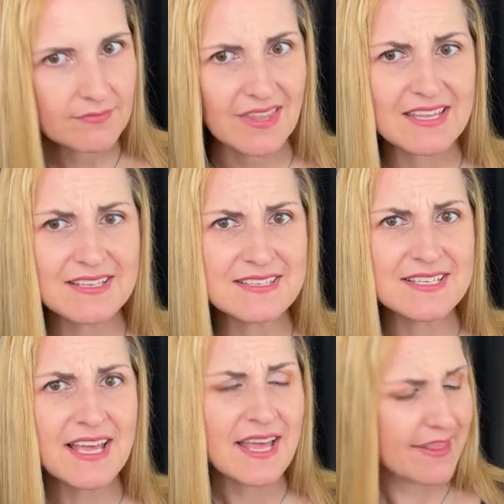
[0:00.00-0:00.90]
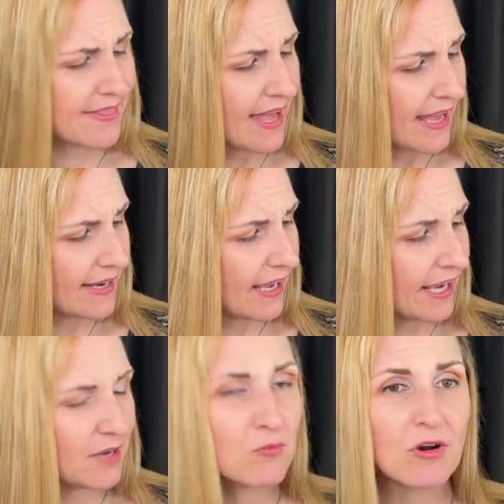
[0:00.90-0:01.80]
is that I
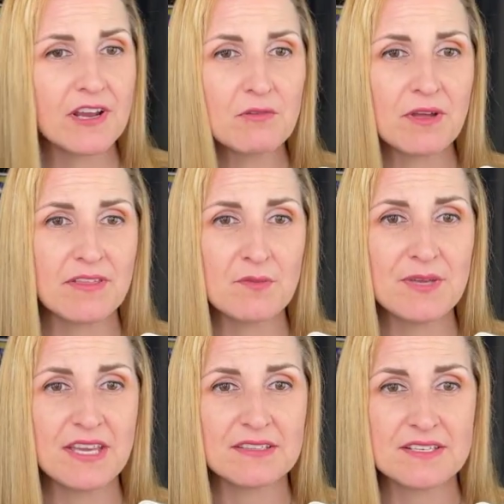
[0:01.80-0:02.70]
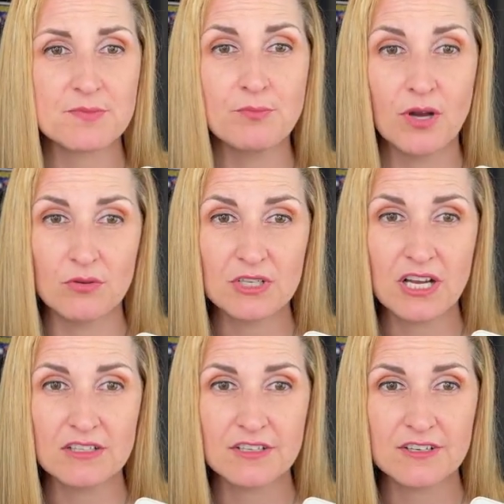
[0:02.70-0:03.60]
am worried with it being this bone
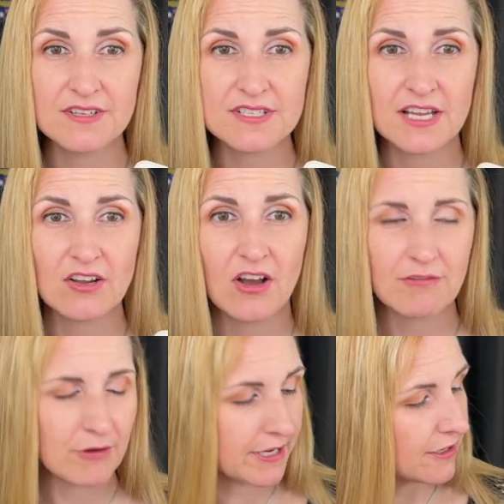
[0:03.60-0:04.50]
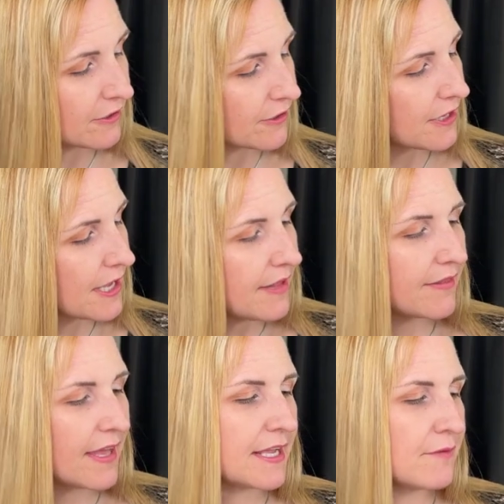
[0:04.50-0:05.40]
color, this kind of off-white color,
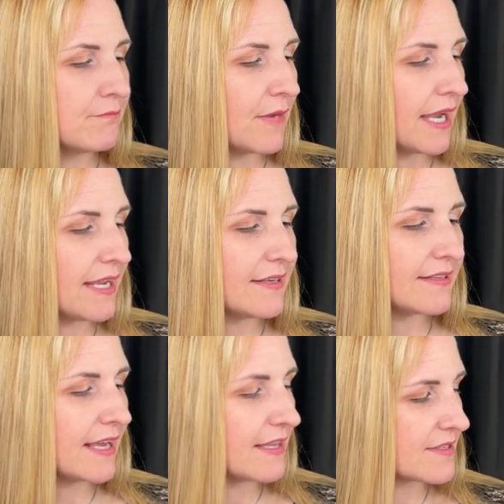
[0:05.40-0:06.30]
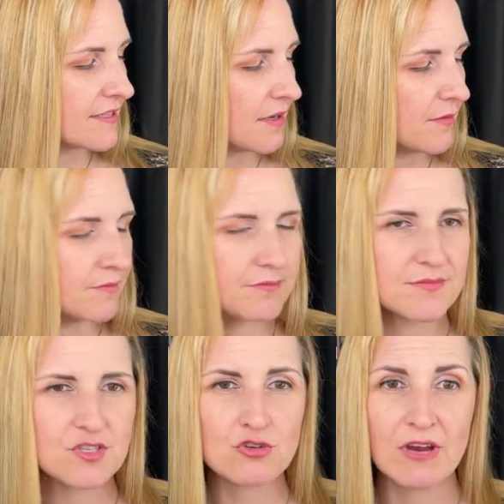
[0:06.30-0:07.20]
that it might get some
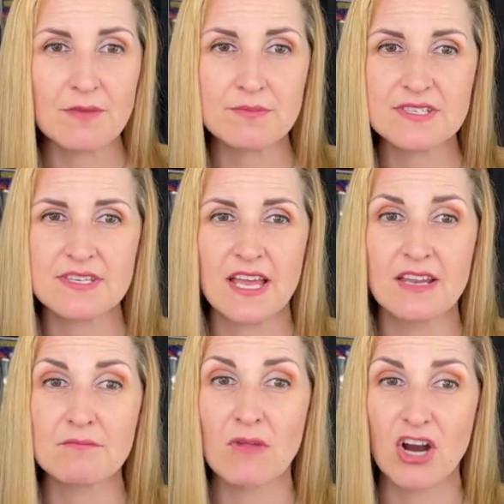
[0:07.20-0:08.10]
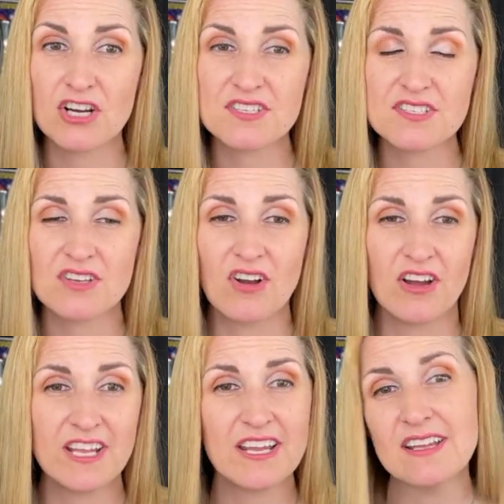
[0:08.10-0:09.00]
scrapes and marks
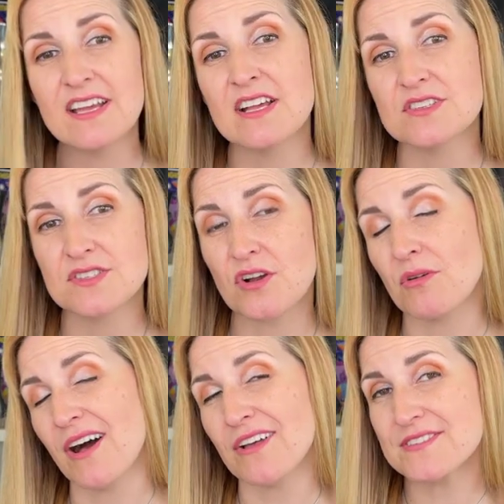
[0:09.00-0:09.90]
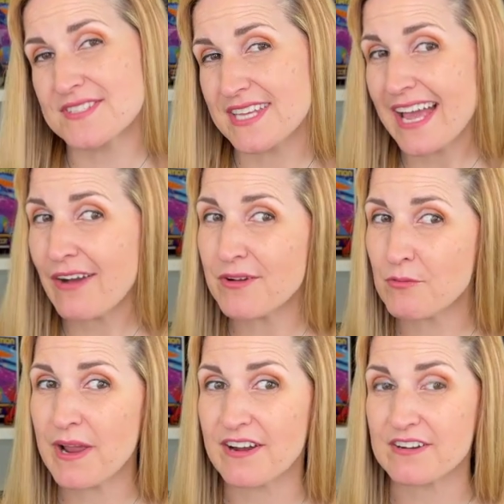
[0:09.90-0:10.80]
on it. So I'll see how it
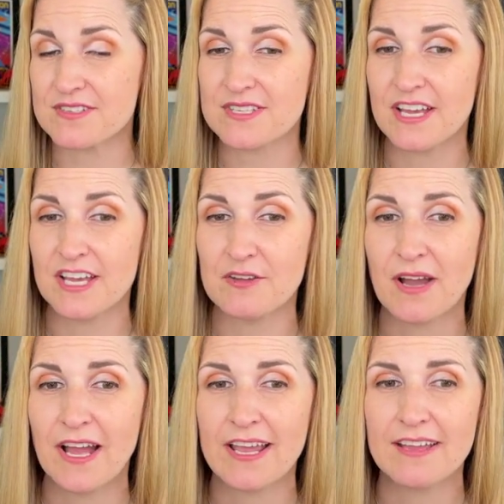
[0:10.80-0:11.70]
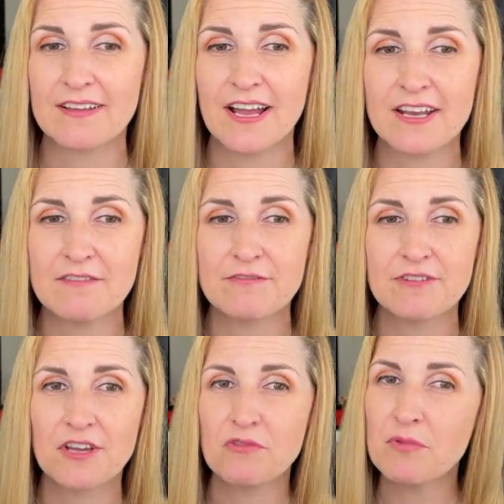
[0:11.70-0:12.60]
wears. I kind of
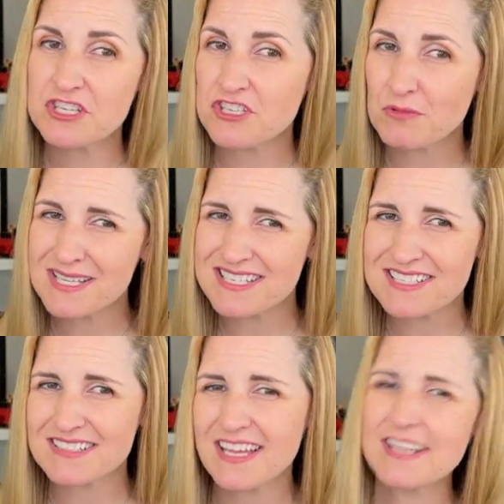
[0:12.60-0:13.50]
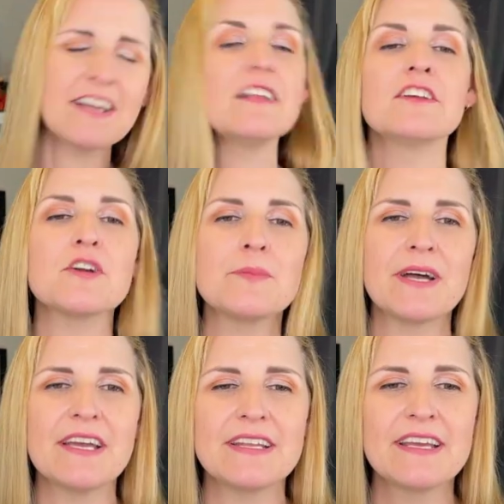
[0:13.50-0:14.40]
wish it wasn't a light color,
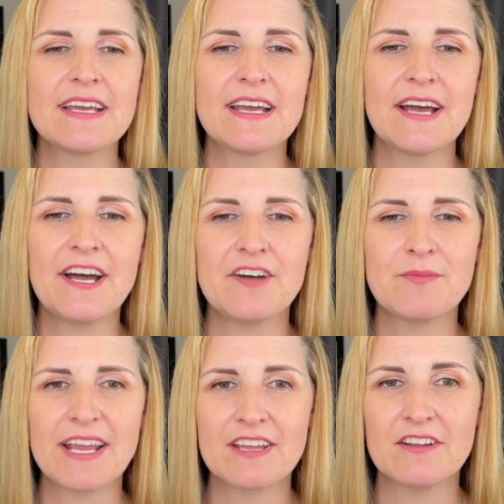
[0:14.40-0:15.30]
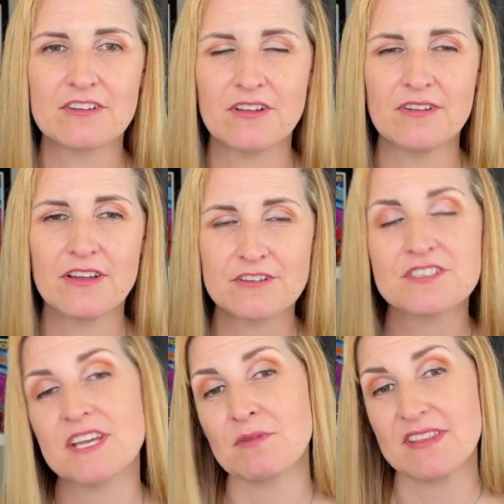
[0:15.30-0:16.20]
but I can
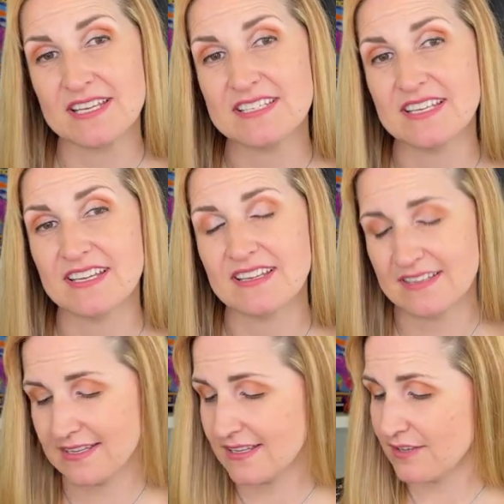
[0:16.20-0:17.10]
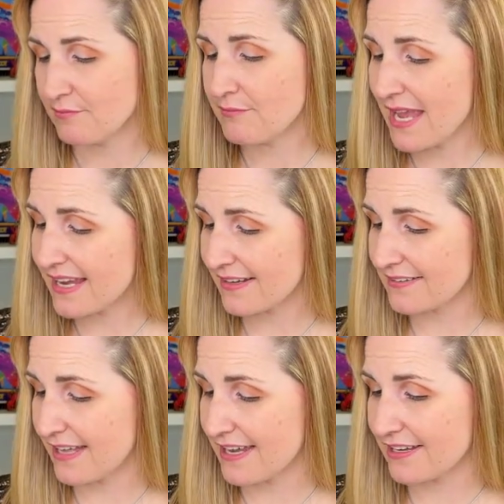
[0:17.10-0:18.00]
understand why they did make it a
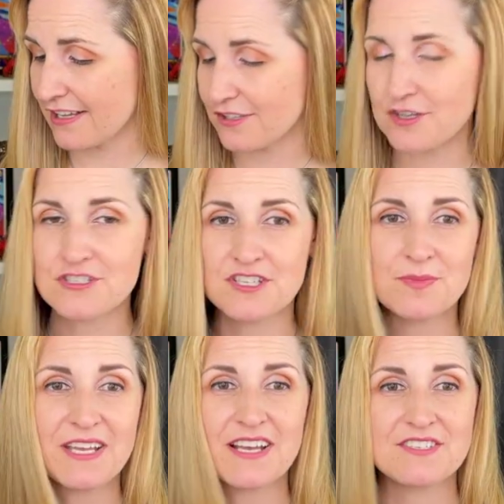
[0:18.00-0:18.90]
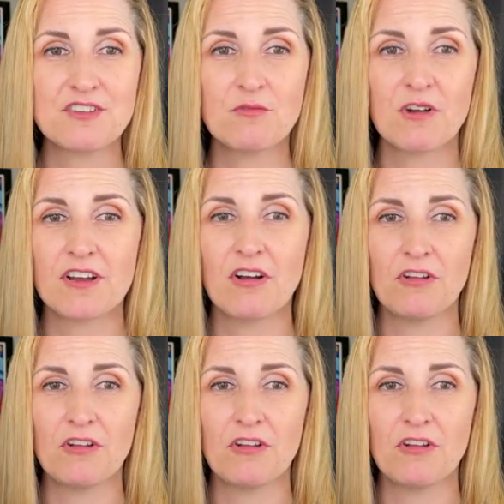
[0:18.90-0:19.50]
light color, just because you want all